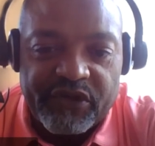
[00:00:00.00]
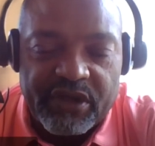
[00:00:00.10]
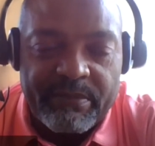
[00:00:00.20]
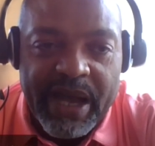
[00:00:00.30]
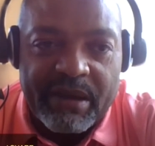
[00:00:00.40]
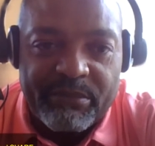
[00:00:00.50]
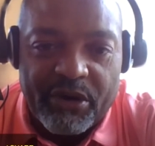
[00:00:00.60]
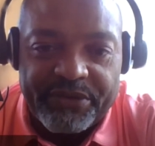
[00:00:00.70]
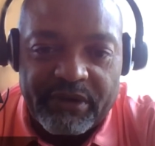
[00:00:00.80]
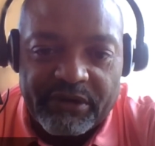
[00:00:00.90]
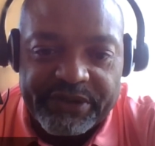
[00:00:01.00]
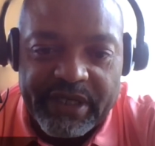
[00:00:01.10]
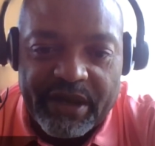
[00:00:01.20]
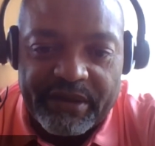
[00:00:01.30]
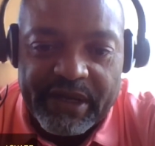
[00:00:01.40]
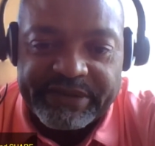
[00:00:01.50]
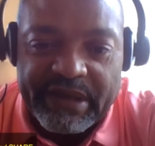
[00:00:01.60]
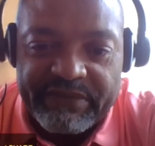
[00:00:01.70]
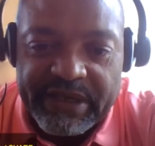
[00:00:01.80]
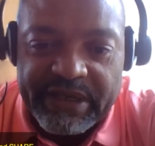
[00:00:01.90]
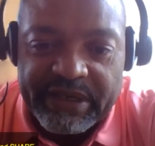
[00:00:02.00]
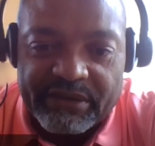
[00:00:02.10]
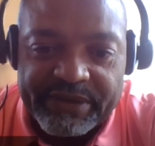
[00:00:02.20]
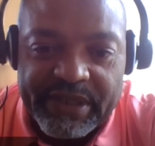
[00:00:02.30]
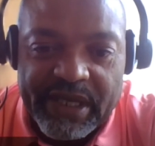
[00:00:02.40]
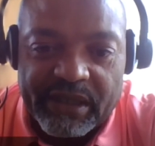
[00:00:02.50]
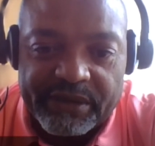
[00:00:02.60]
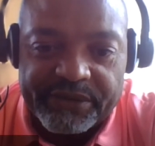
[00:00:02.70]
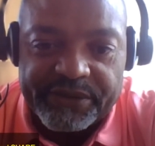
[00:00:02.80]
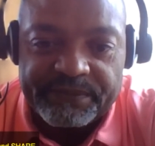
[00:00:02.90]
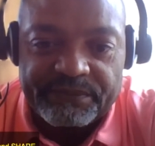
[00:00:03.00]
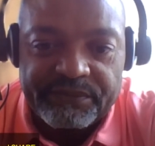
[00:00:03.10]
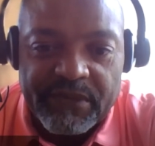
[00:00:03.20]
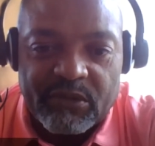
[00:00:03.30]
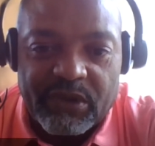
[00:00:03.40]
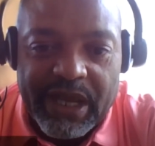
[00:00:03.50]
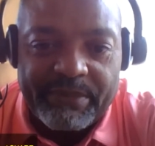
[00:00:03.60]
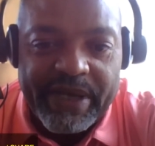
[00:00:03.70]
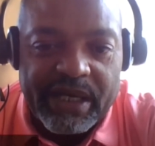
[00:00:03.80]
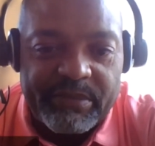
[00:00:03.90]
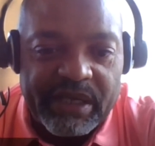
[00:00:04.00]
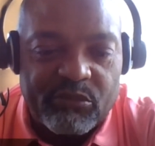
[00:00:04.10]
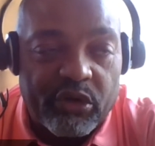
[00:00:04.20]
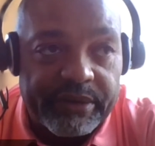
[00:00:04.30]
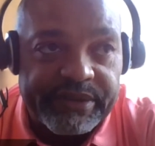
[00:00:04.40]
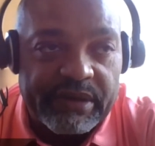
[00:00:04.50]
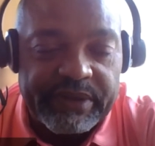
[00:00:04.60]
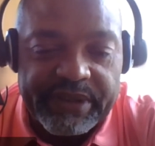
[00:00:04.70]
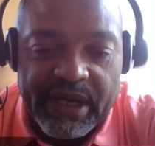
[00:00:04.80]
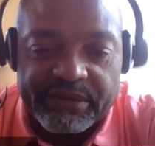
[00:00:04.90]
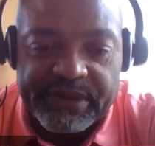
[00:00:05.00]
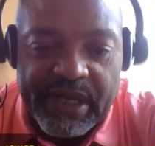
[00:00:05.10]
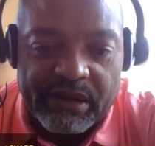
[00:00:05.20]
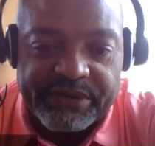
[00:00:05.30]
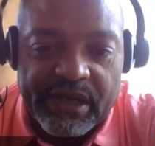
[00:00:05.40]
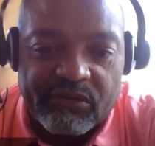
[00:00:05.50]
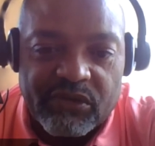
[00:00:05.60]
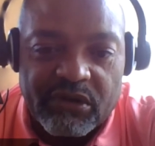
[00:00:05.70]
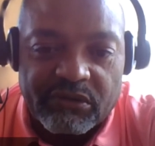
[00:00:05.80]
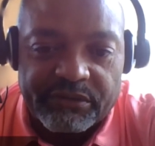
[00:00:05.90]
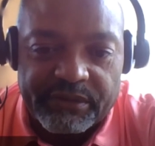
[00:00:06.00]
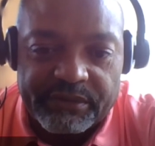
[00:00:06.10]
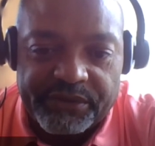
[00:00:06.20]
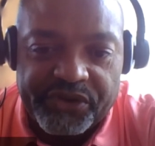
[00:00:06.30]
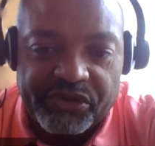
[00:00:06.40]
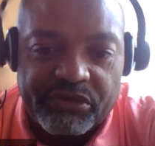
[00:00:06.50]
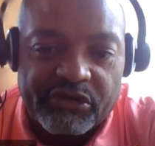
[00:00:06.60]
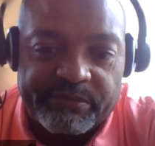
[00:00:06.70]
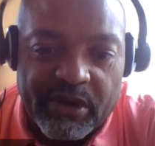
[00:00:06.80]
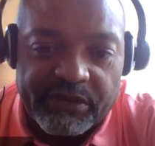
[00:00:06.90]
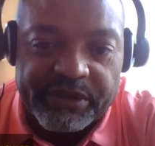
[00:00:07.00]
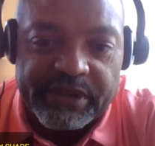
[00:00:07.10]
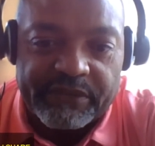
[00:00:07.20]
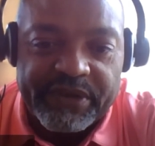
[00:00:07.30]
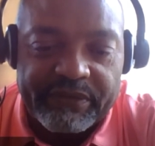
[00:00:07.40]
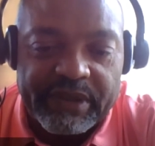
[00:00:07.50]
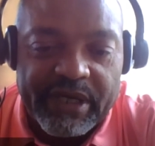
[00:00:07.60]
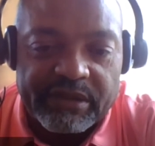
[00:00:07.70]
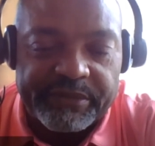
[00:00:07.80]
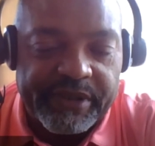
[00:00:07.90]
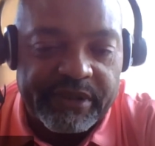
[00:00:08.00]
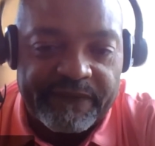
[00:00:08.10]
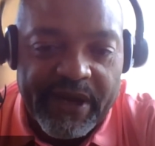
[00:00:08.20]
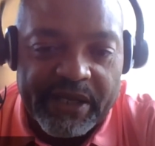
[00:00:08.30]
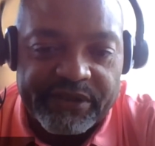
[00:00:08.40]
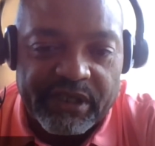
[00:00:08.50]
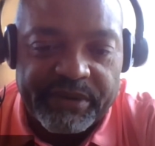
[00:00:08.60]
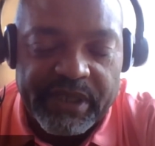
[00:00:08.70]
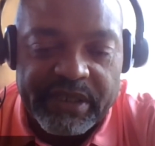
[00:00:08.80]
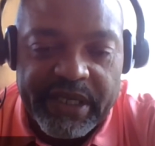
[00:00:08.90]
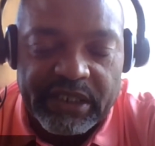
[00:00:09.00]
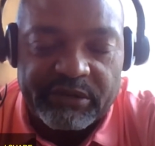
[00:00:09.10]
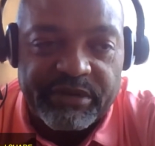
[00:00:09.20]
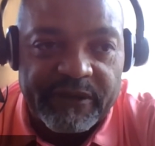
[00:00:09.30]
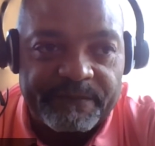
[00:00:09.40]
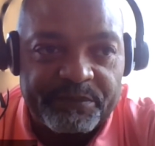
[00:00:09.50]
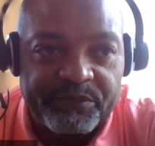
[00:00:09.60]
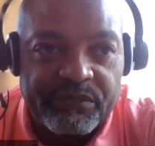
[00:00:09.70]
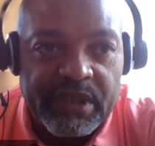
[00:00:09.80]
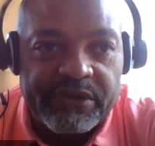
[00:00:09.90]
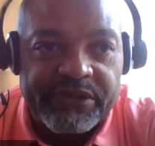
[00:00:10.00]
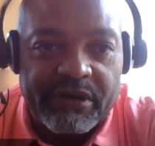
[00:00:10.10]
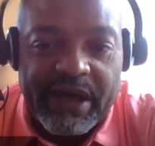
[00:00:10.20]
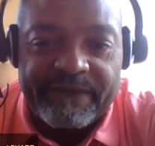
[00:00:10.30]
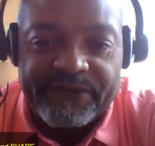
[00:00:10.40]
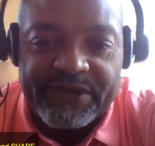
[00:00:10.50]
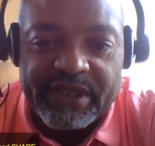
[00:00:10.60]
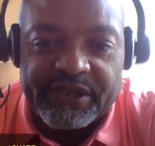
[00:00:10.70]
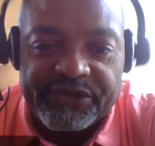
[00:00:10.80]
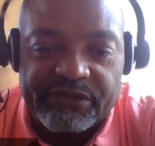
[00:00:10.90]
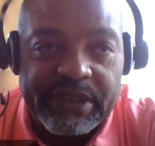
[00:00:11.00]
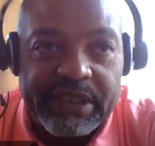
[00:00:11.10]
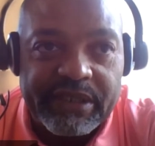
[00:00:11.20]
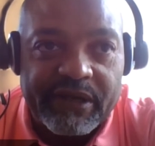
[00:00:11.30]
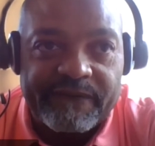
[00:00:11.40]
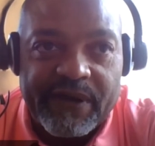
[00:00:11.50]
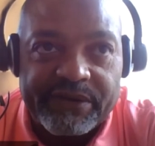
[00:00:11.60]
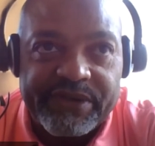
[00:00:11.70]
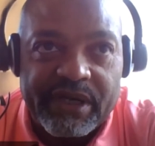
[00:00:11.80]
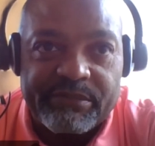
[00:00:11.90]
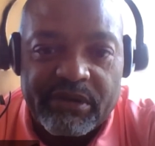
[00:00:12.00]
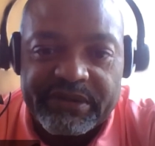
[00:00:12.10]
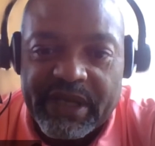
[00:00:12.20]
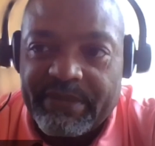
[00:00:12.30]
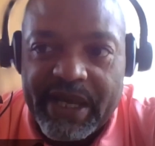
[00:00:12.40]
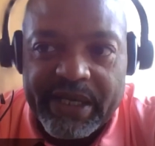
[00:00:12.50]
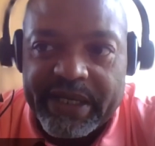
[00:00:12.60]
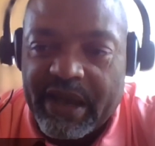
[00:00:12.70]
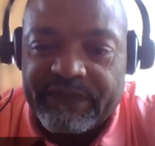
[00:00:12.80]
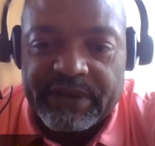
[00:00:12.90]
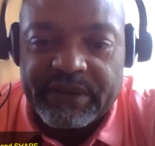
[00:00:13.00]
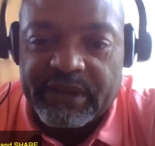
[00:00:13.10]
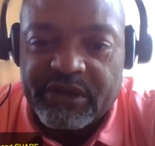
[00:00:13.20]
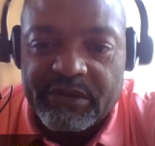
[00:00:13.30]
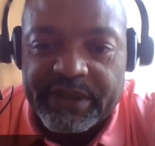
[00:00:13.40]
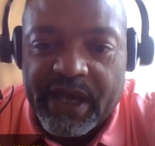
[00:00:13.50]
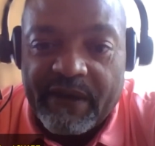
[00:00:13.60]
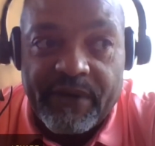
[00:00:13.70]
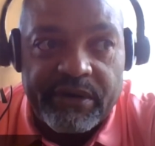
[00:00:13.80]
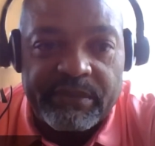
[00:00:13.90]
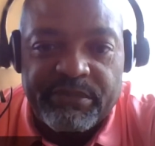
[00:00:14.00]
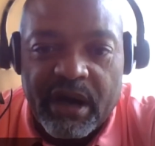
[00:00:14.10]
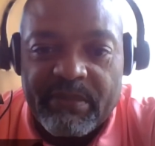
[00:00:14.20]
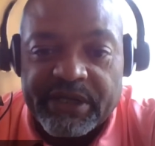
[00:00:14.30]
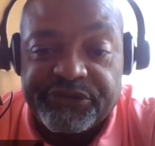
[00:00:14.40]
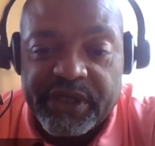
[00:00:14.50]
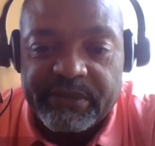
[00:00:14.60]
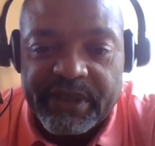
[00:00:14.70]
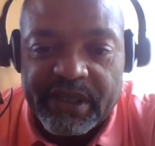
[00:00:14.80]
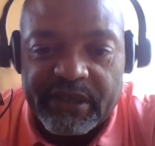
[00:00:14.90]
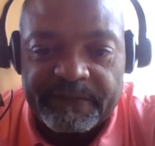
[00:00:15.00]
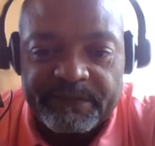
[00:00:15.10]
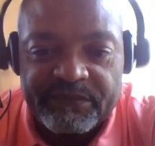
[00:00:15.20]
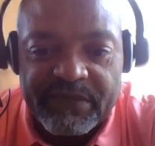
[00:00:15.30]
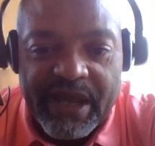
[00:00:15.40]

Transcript: If you combine both of those together, that's seventy thousand dollars. Well, I'm gonna make more than seventy thousand dollars on the road to those bonuses of seventy thousand because right. of fast start paying daily pay. So I've said that as soon as I get that five star bonus, I'm not gonna have anything to do with it. I've already bought my dream car.